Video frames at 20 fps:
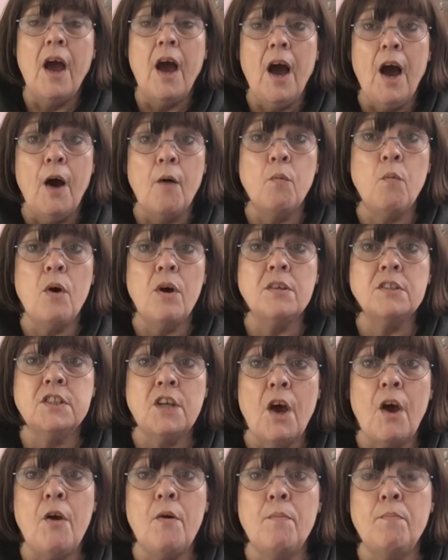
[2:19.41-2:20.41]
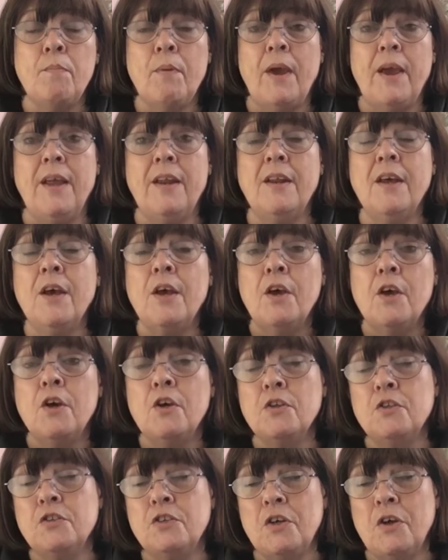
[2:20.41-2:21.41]
I was hoping
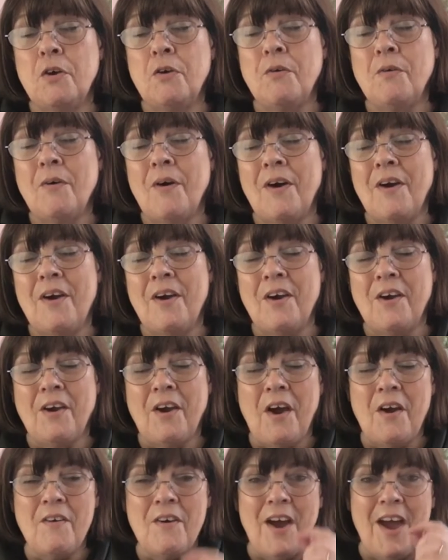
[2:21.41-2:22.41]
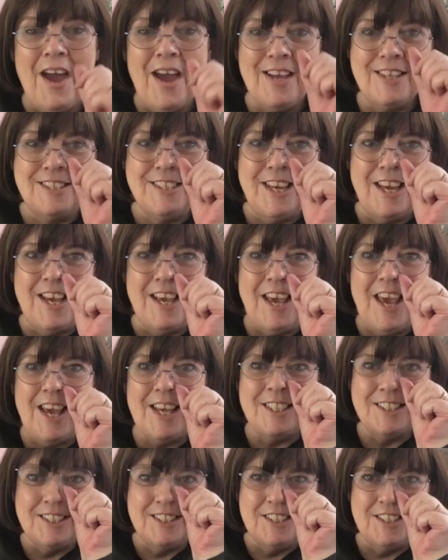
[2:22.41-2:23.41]
to go ahead
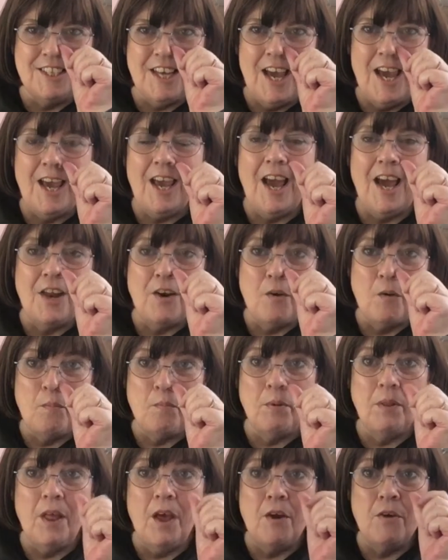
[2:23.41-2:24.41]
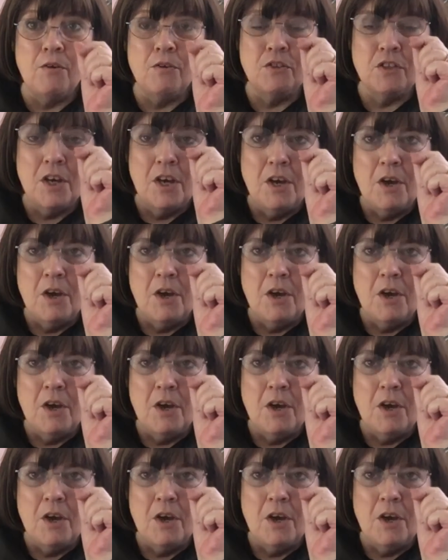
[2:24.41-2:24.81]
yesterday and upload,